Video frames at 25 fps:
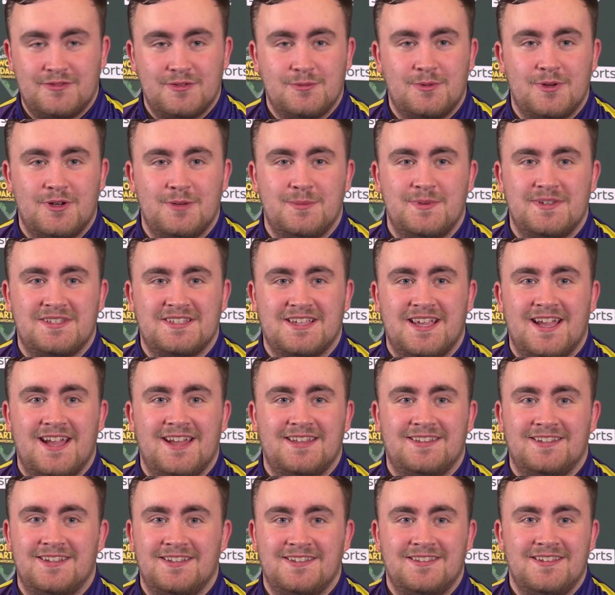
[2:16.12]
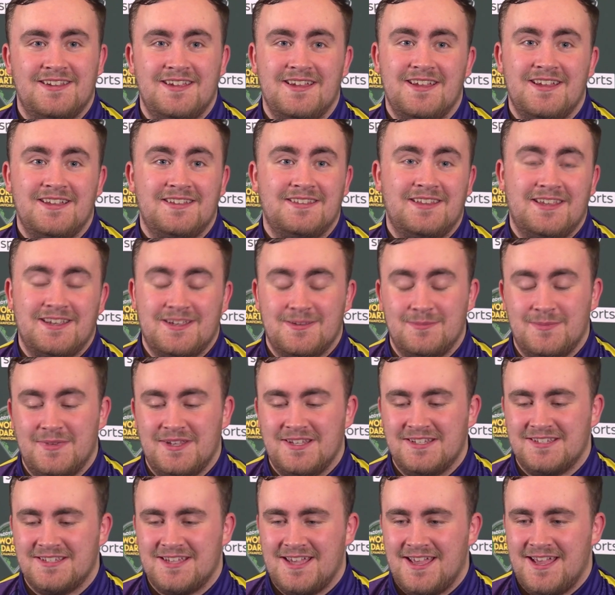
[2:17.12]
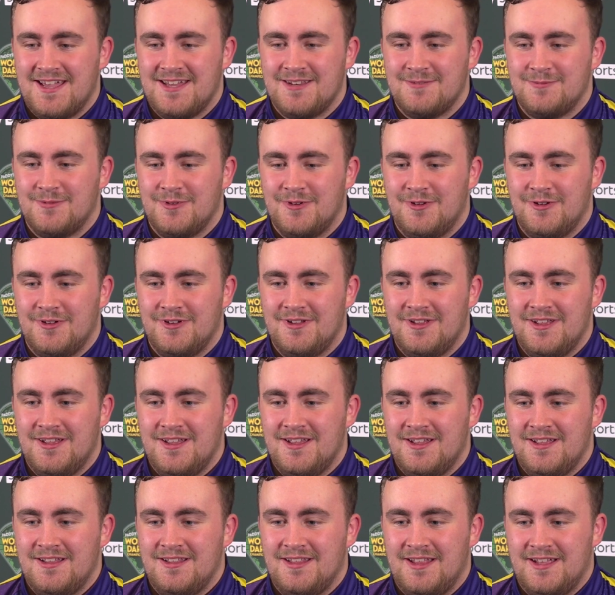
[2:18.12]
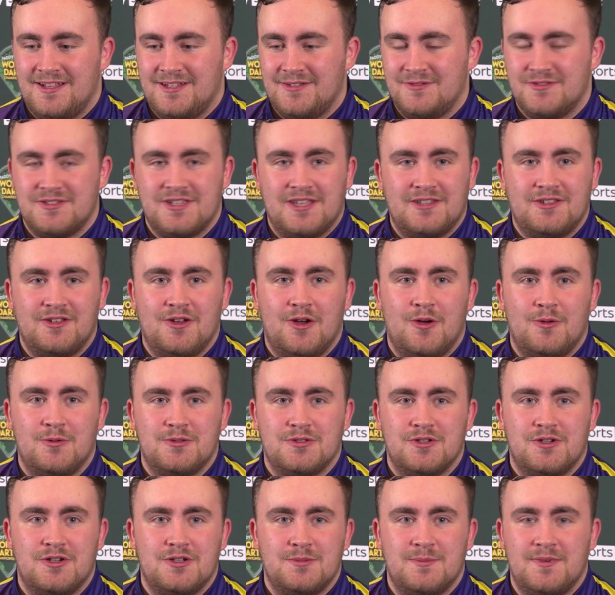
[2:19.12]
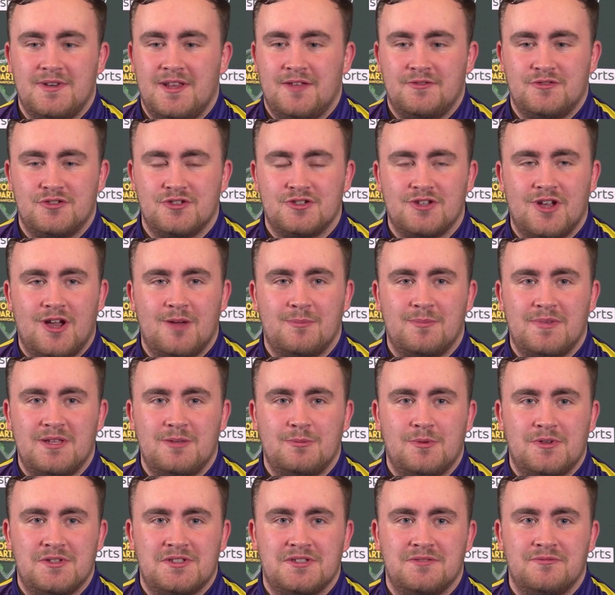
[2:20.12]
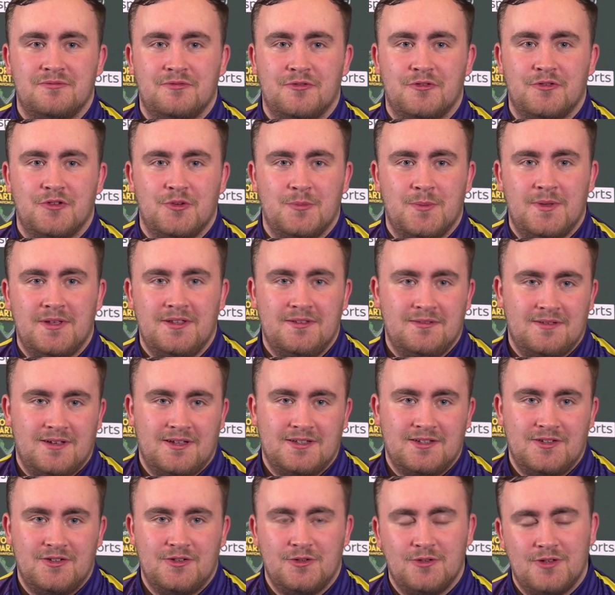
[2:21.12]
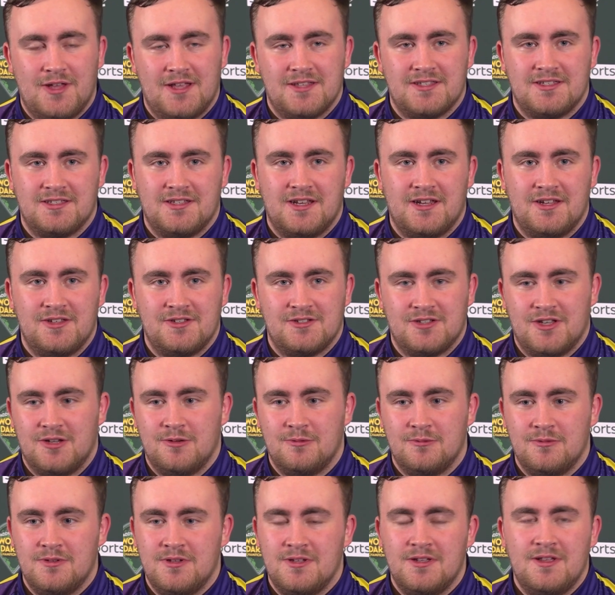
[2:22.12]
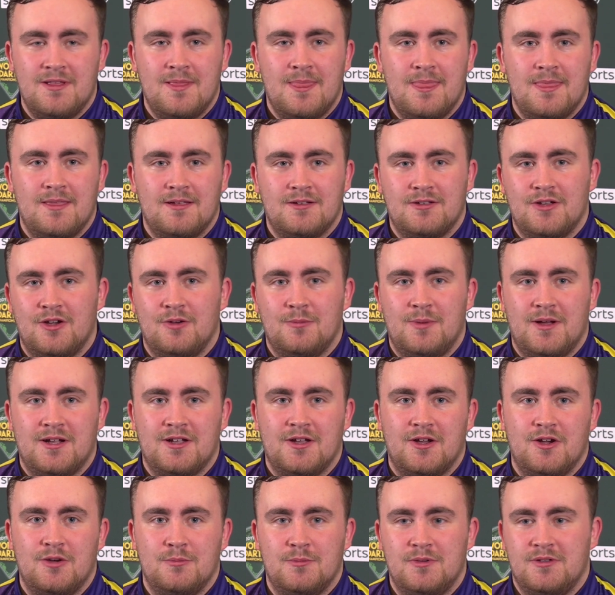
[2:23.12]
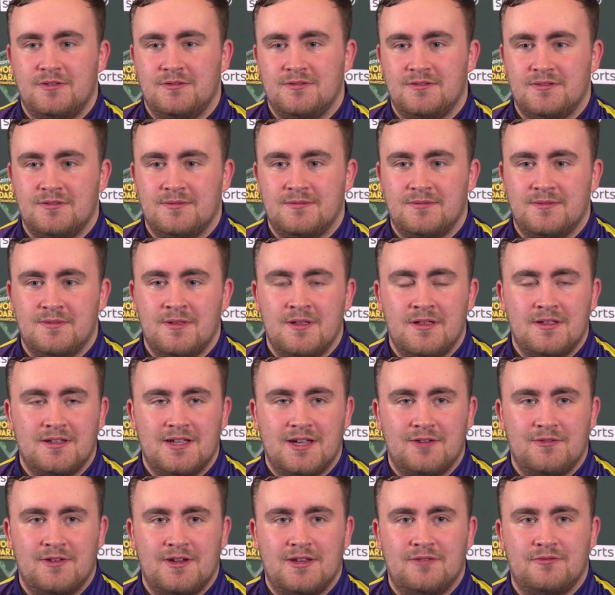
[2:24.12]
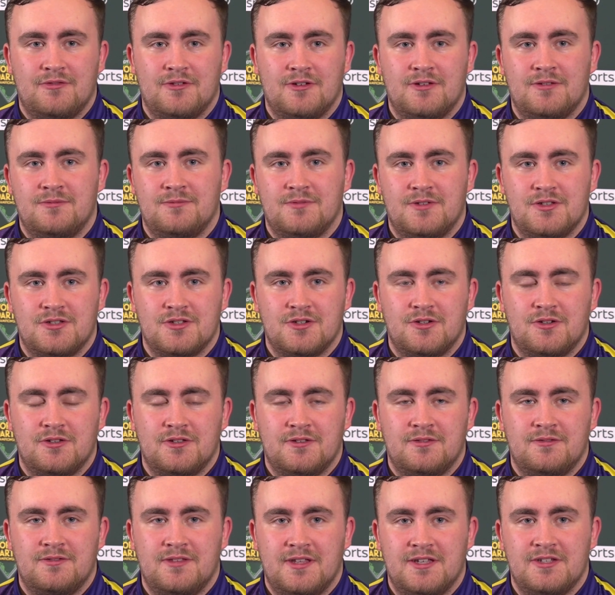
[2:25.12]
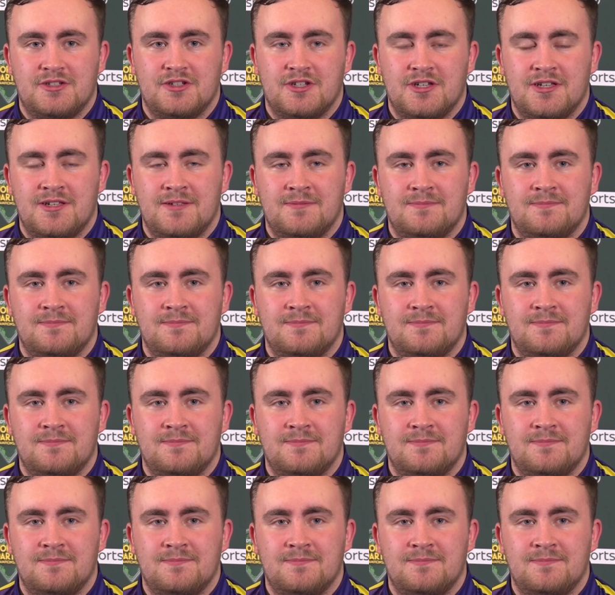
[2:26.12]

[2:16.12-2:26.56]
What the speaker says: If they want to be scared, then they can be scared, but like I've said the whole tournament, I've just got to beat what's in front of me. I didn't do that tonight, so go back home and get ready for the tour this year.